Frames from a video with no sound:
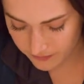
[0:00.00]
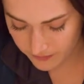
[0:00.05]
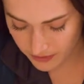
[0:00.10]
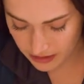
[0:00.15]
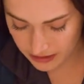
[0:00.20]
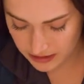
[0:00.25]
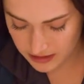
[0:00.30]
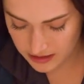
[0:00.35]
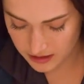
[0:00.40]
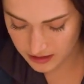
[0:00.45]

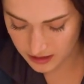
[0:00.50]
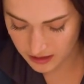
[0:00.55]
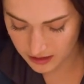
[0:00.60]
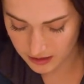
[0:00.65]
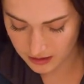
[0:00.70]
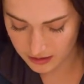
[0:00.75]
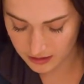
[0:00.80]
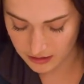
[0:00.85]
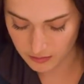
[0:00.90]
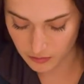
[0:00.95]

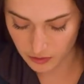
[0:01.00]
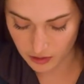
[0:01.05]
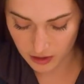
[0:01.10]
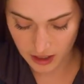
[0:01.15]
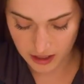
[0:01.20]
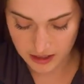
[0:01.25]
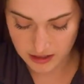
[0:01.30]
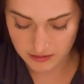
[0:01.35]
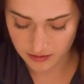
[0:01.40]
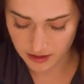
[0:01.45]
Honestly, the more
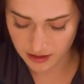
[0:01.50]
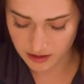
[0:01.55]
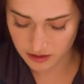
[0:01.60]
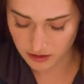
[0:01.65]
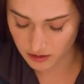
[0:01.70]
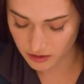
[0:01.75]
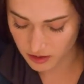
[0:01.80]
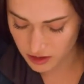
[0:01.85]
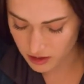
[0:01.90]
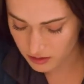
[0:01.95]
kinds of lines
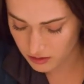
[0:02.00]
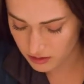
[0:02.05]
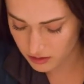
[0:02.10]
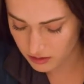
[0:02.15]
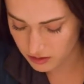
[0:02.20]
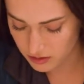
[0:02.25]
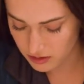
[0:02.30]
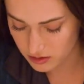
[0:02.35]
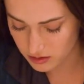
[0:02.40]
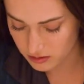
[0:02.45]
you
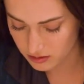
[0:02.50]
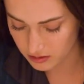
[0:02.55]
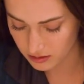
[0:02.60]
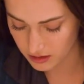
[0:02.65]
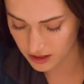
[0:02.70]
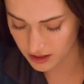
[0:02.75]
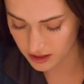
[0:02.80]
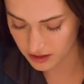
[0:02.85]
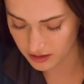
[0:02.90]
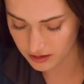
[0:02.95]
use,
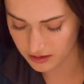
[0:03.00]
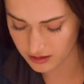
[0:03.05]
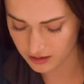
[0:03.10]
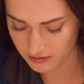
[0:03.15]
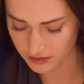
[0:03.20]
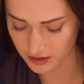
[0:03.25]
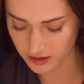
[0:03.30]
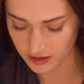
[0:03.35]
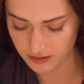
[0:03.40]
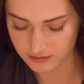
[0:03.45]
uh, the
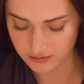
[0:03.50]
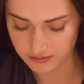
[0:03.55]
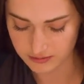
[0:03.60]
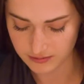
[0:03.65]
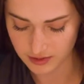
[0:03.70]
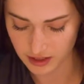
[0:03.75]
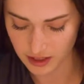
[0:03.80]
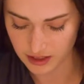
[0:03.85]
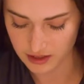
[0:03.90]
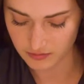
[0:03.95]
different
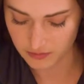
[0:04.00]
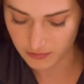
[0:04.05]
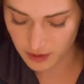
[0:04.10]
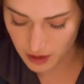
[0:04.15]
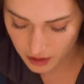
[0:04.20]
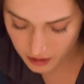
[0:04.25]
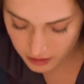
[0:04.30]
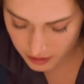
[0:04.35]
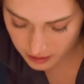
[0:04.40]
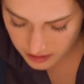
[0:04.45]
kinds of
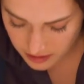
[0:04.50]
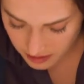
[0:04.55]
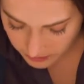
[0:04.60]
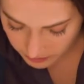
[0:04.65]
markers,